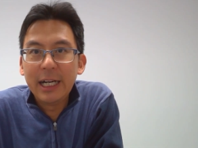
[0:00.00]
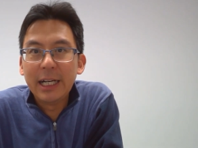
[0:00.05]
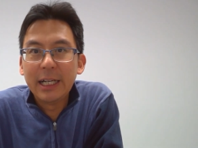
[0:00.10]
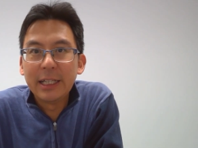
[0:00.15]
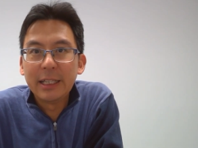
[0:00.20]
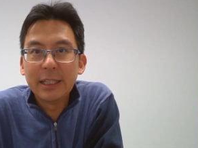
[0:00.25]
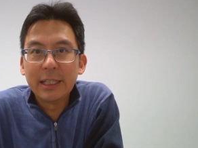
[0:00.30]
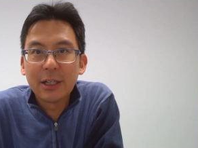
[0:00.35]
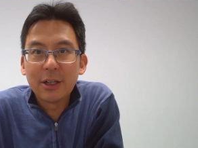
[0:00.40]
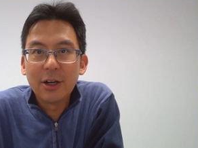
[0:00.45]

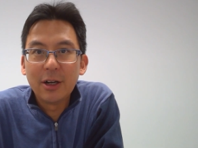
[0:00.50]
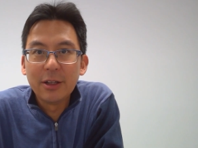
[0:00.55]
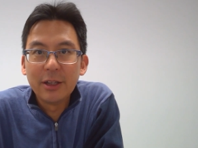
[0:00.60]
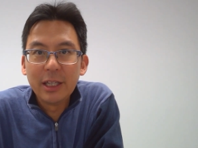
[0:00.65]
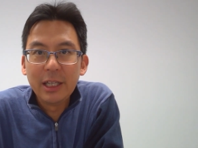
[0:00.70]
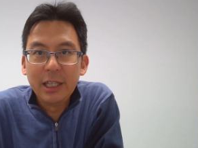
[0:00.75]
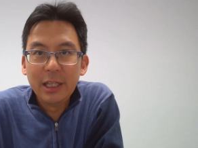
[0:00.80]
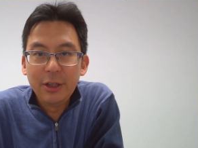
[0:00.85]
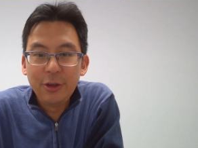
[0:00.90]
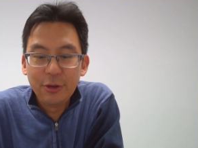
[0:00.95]
and the
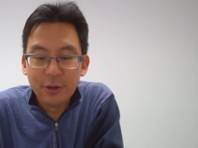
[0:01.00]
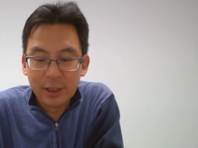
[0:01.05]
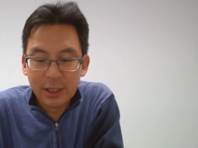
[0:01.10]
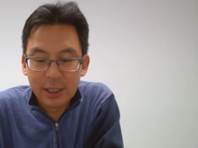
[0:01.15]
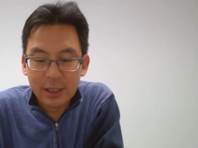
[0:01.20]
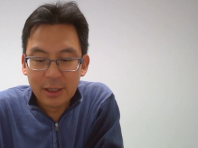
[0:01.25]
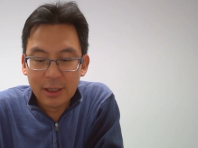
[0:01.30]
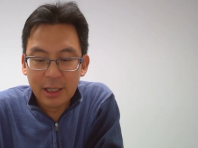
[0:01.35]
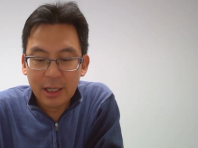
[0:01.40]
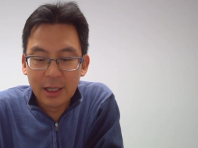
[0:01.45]

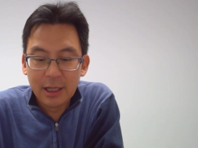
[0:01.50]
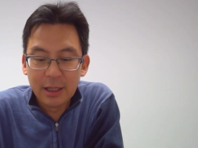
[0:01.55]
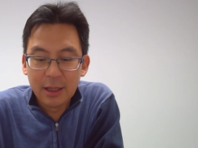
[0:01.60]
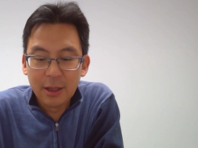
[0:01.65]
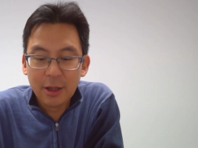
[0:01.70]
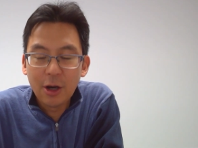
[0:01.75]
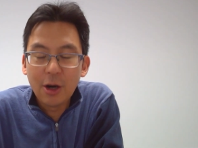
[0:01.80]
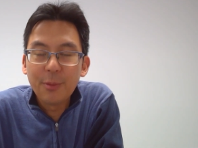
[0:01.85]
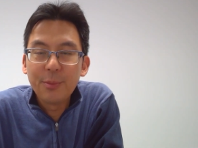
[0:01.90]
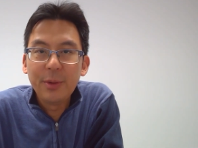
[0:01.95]
continuous
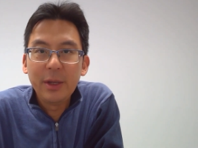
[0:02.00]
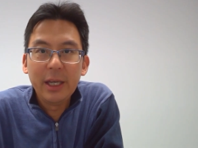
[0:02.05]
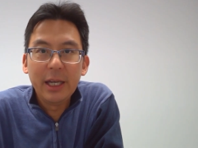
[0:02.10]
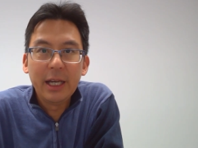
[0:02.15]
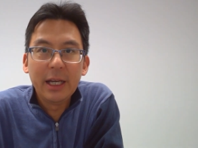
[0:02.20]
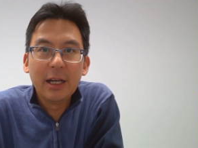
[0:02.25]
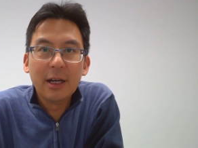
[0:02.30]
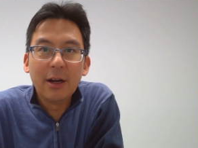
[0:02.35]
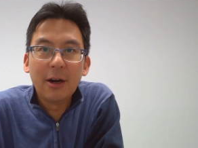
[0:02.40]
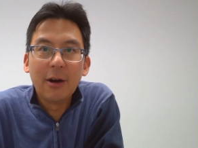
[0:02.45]

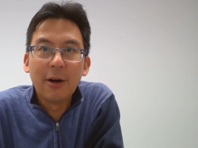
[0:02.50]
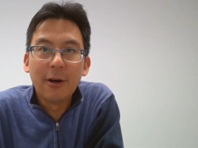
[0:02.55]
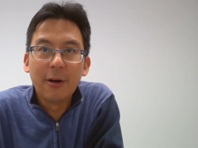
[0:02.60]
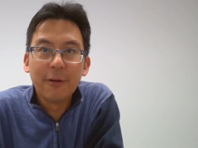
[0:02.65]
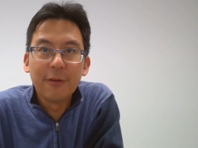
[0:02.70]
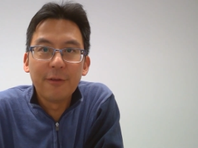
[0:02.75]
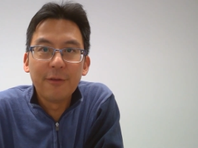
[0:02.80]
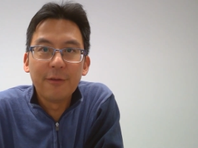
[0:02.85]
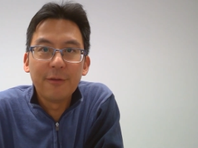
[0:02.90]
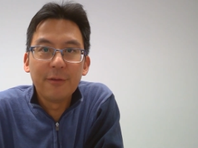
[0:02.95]
lobbying
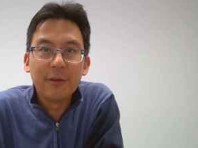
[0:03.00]
of